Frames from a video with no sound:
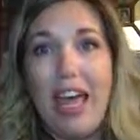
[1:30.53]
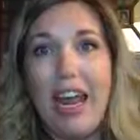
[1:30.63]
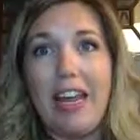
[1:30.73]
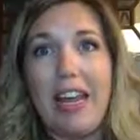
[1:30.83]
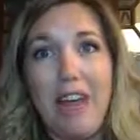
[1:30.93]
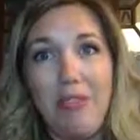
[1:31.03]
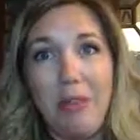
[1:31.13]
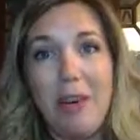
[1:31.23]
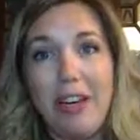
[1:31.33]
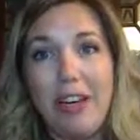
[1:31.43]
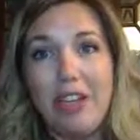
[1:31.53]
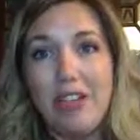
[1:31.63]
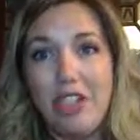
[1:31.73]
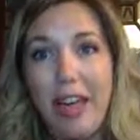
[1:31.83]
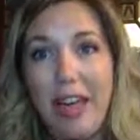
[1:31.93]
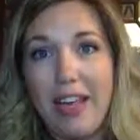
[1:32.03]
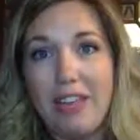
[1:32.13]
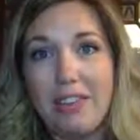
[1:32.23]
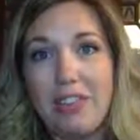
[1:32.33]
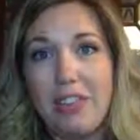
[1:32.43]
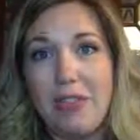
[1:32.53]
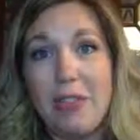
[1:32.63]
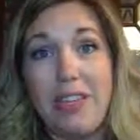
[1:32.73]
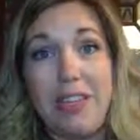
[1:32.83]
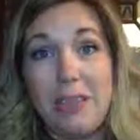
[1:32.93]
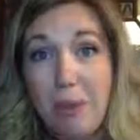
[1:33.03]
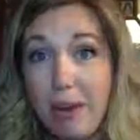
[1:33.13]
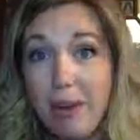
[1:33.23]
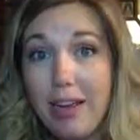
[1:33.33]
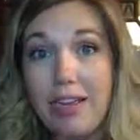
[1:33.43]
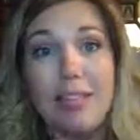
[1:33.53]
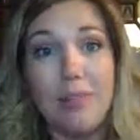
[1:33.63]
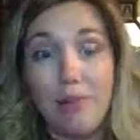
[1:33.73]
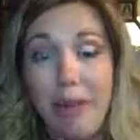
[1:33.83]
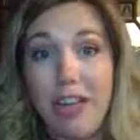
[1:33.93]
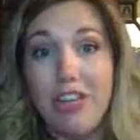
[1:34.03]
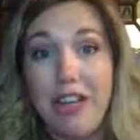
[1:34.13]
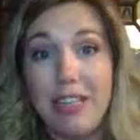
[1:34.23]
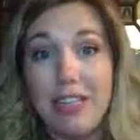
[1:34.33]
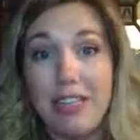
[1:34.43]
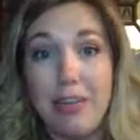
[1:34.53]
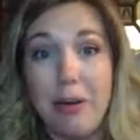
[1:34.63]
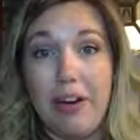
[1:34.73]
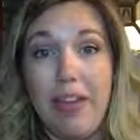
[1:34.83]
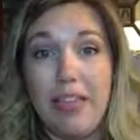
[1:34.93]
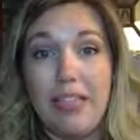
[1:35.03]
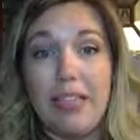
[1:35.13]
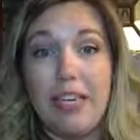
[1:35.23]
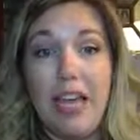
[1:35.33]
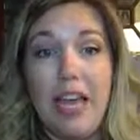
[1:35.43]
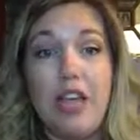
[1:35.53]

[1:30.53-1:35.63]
And I never want another child to experience what my child experienced.